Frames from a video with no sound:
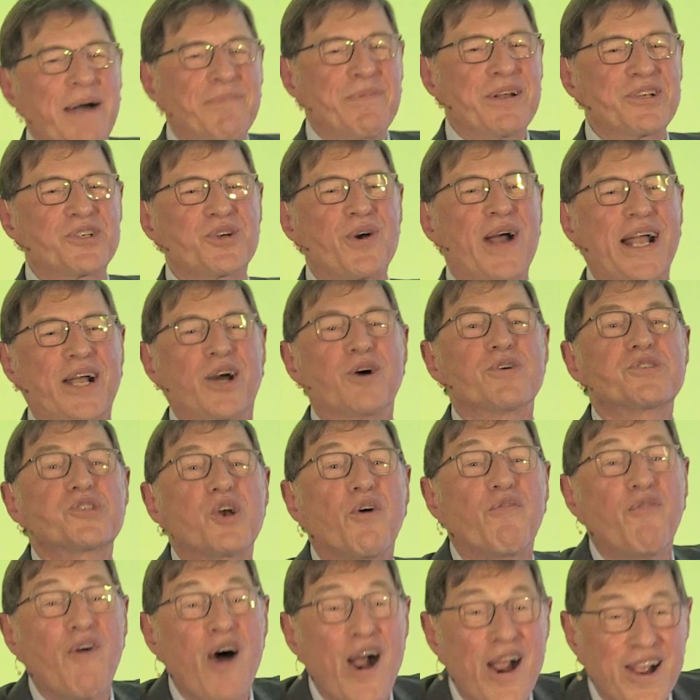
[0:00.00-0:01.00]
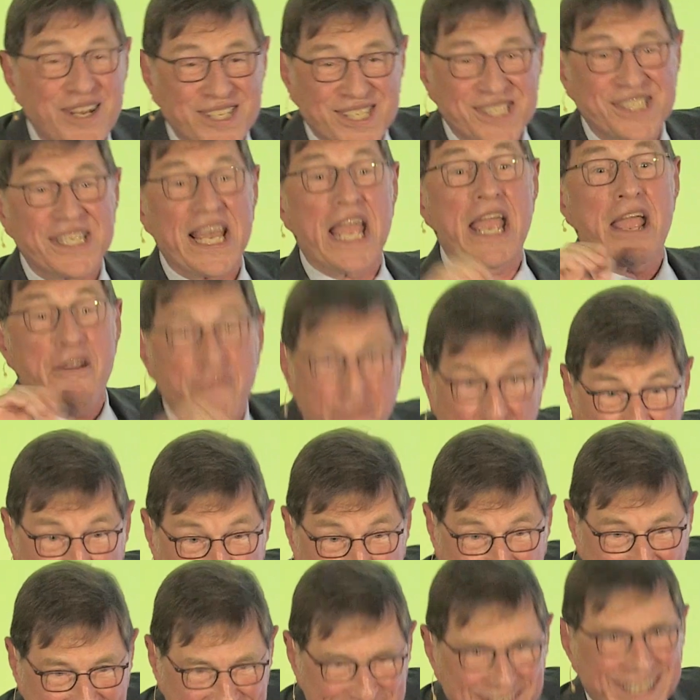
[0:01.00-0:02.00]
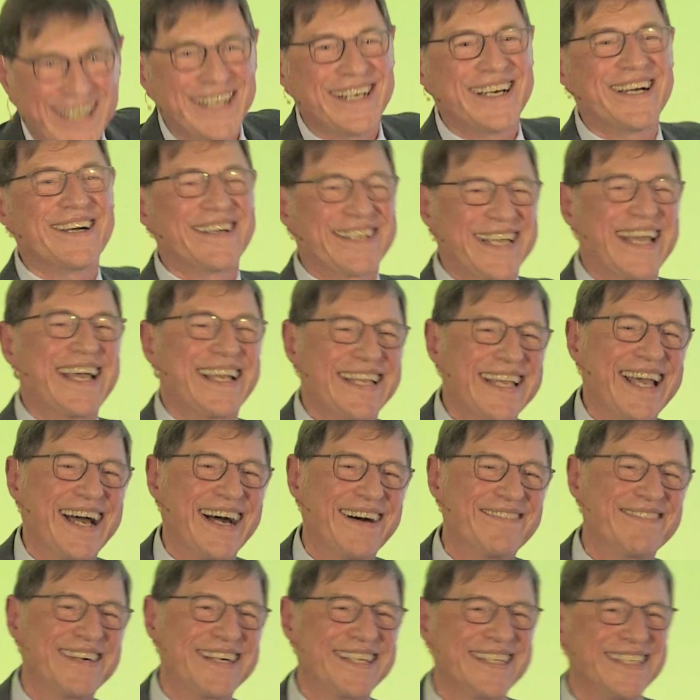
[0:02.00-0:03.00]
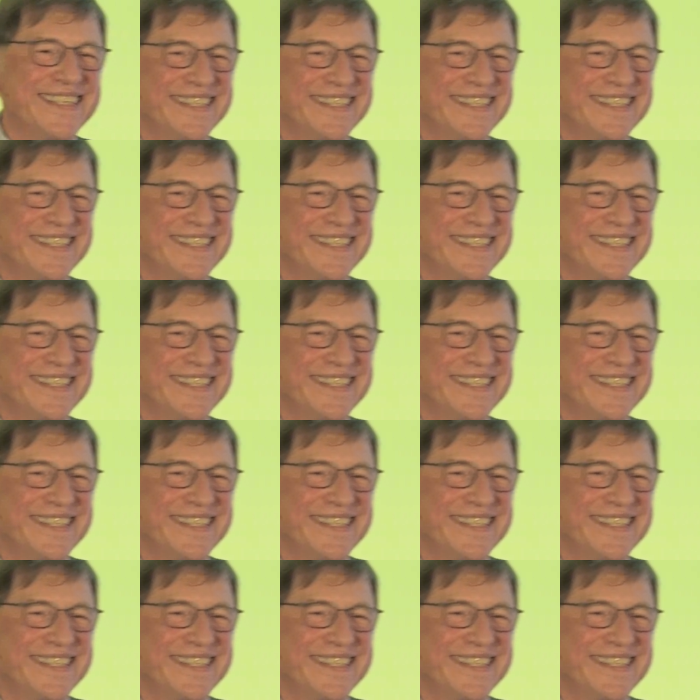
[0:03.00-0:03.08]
not sure I go so far as to say Finland, but okay, yeah, but